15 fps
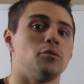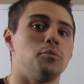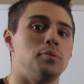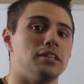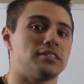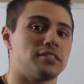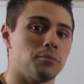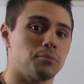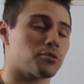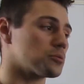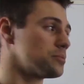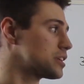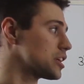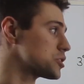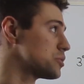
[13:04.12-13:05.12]
will be simpler
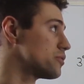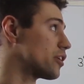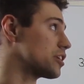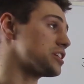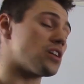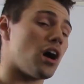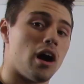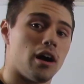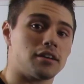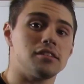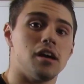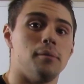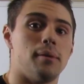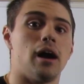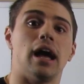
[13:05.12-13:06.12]
because we've already talked
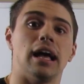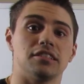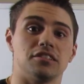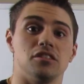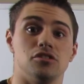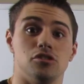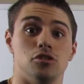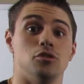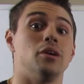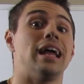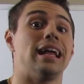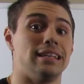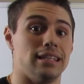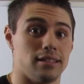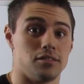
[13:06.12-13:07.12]
about SN2
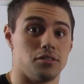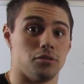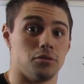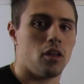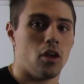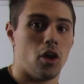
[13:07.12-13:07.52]
and E2.